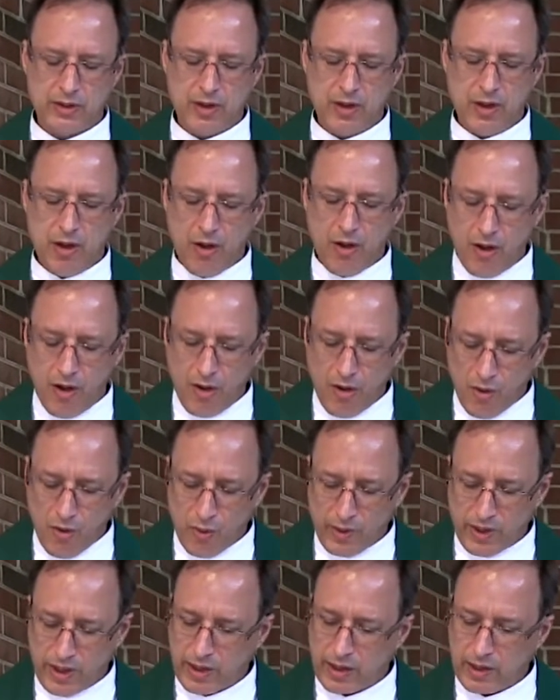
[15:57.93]
All
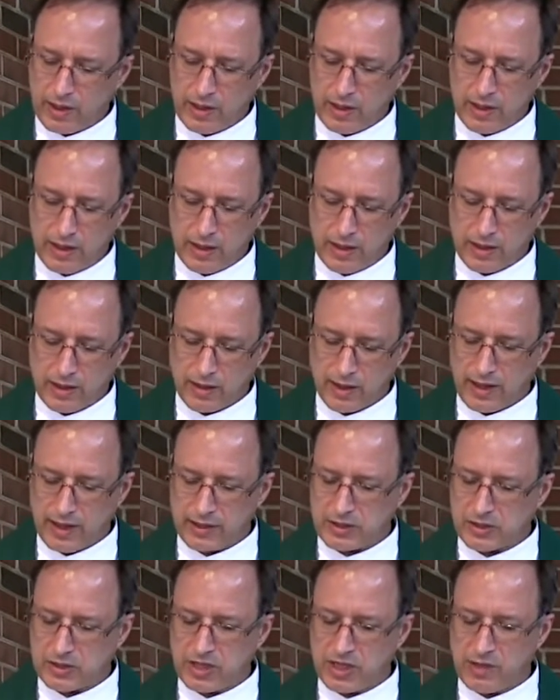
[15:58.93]
we, like
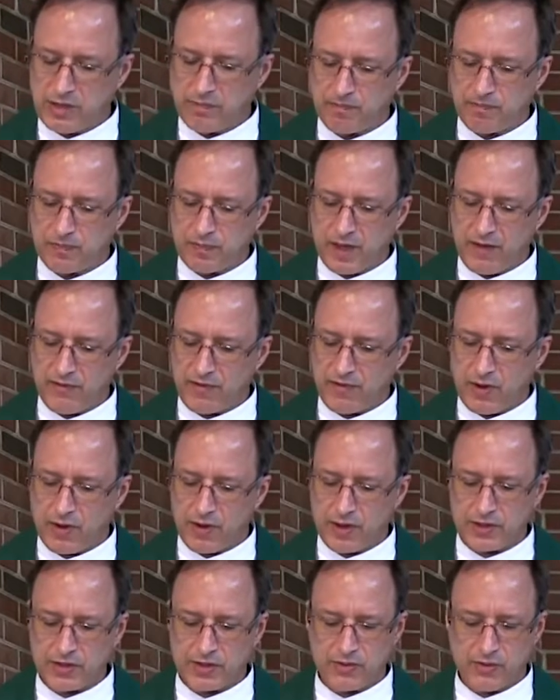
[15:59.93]
sheep, have gone
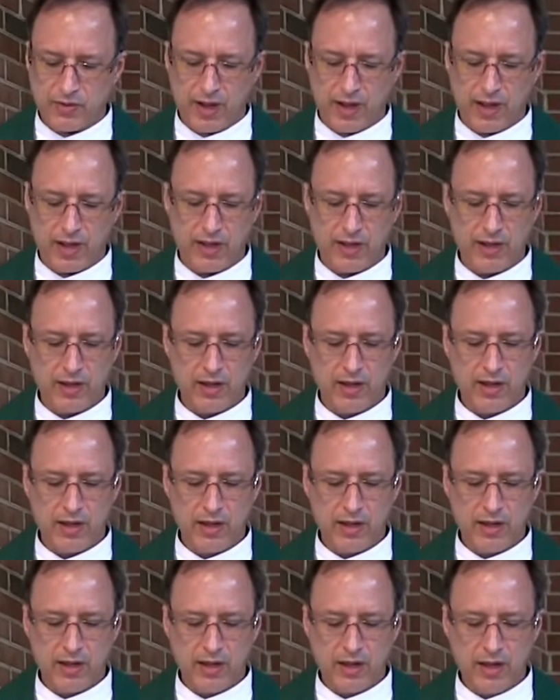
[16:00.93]
astray.
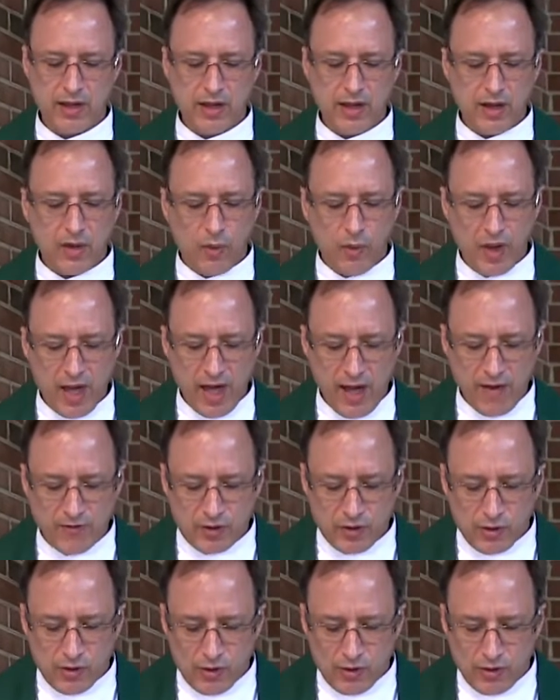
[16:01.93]
We have
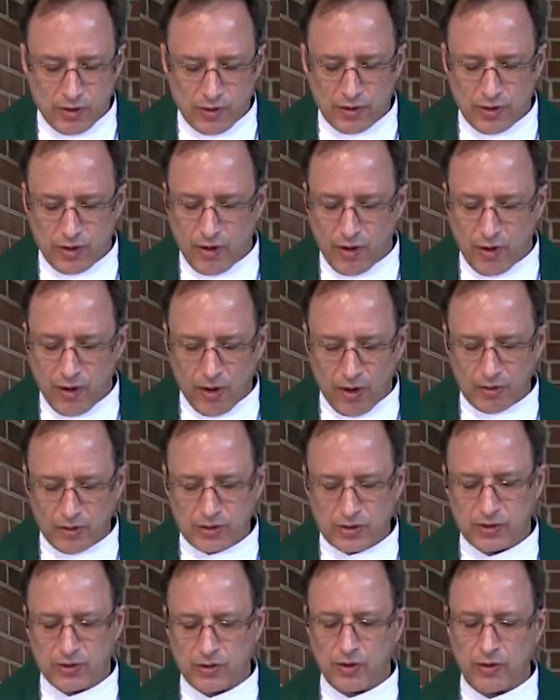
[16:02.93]
all
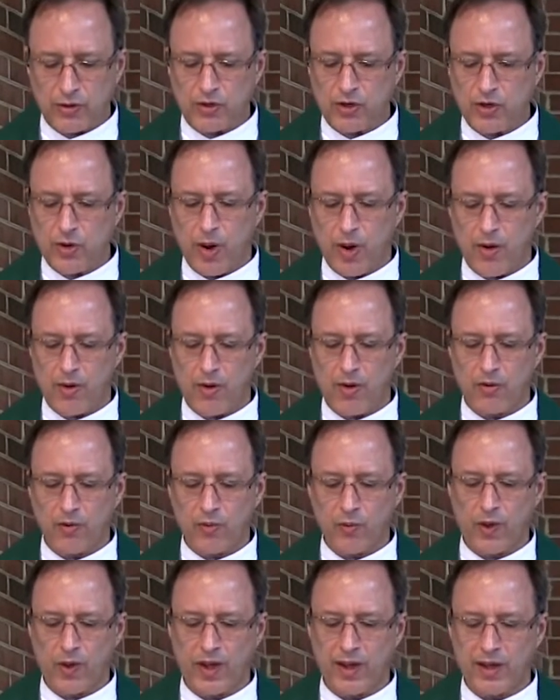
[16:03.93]
turned to our
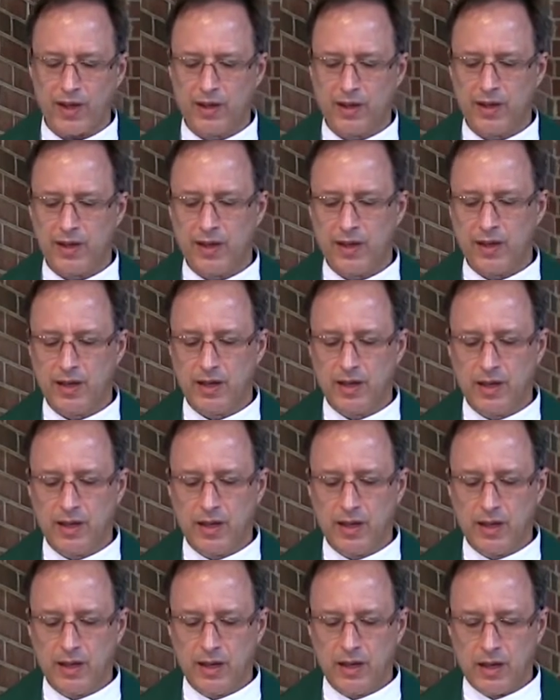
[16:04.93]
own way,
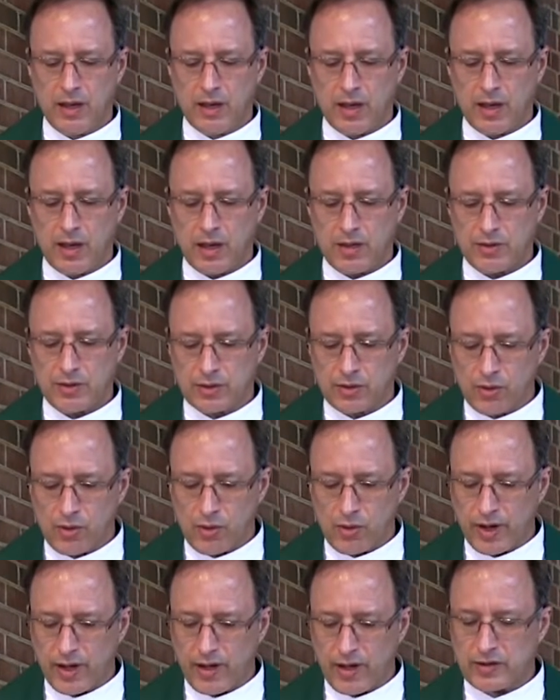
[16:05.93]
and the
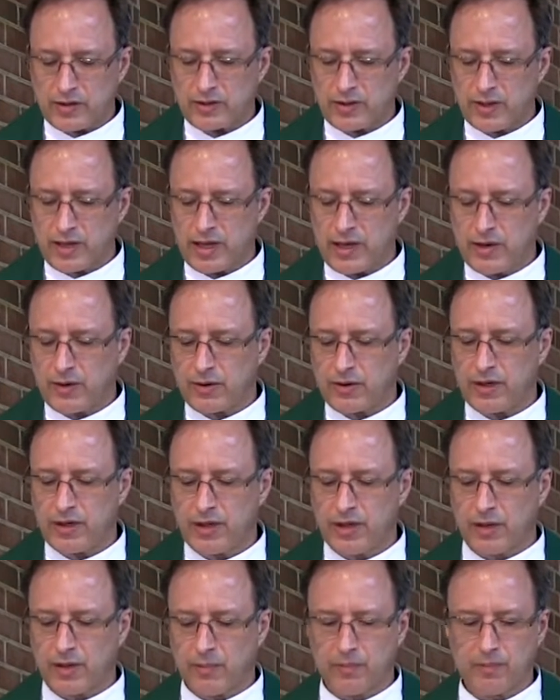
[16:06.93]
Lord has laid on him